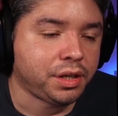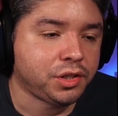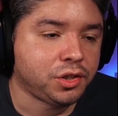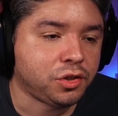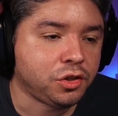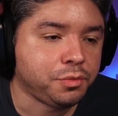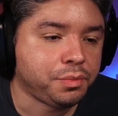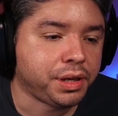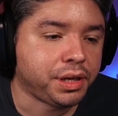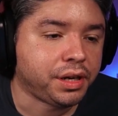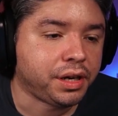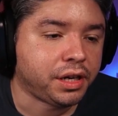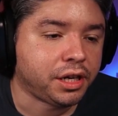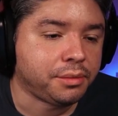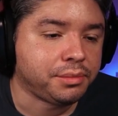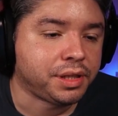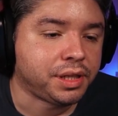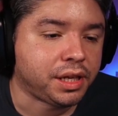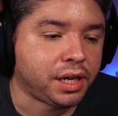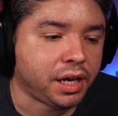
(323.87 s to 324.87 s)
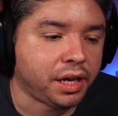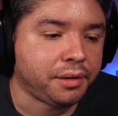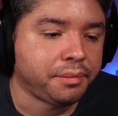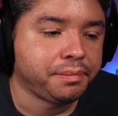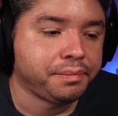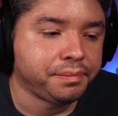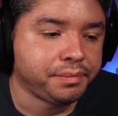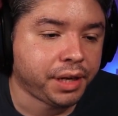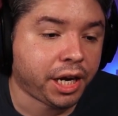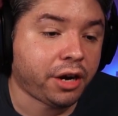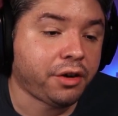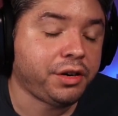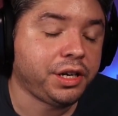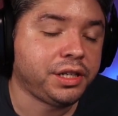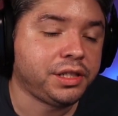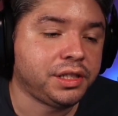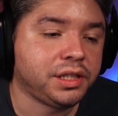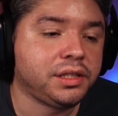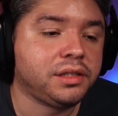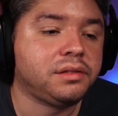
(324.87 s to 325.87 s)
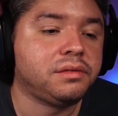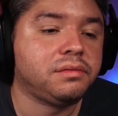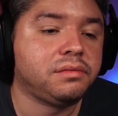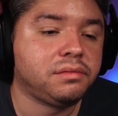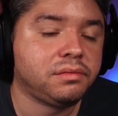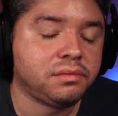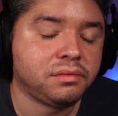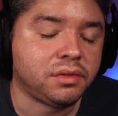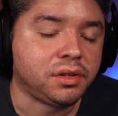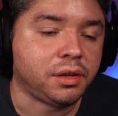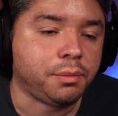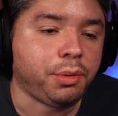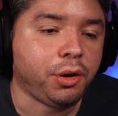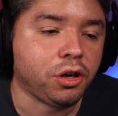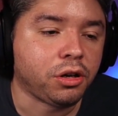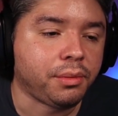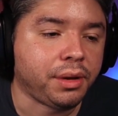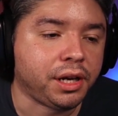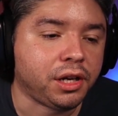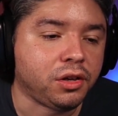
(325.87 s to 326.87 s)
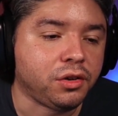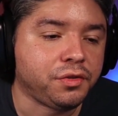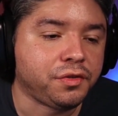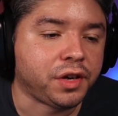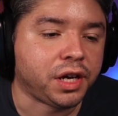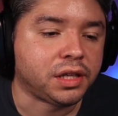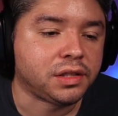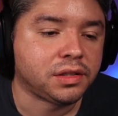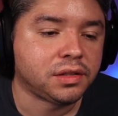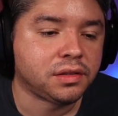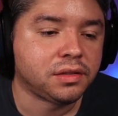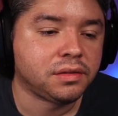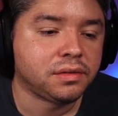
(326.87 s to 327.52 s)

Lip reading: is Hoopa going to come to the game? I already did the Pokemon Go Fest.